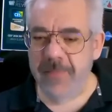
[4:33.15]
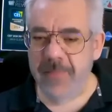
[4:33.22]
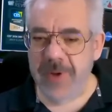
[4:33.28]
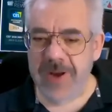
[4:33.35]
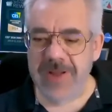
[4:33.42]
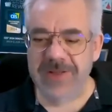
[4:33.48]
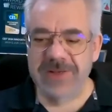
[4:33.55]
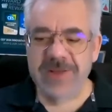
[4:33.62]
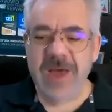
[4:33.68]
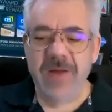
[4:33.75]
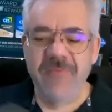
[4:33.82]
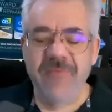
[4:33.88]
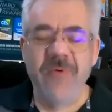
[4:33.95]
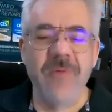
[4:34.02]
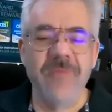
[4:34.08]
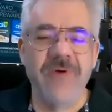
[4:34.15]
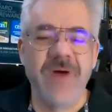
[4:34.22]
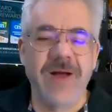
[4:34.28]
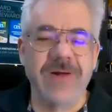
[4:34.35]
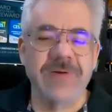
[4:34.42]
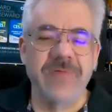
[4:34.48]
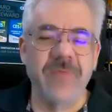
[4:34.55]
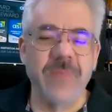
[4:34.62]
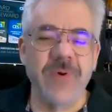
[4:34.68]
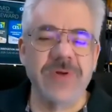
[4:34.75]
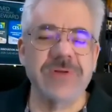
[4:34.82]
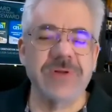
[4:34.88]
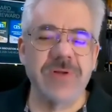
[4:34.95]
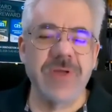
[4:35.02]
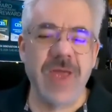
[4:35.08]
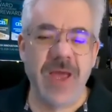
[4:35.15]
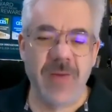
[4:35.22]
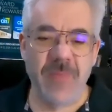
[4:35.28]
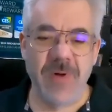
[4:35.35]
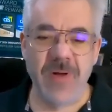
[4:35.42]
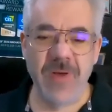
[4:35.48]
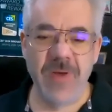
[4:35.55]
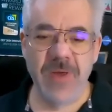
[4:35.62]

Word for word: but it's got a form factor of a personal camera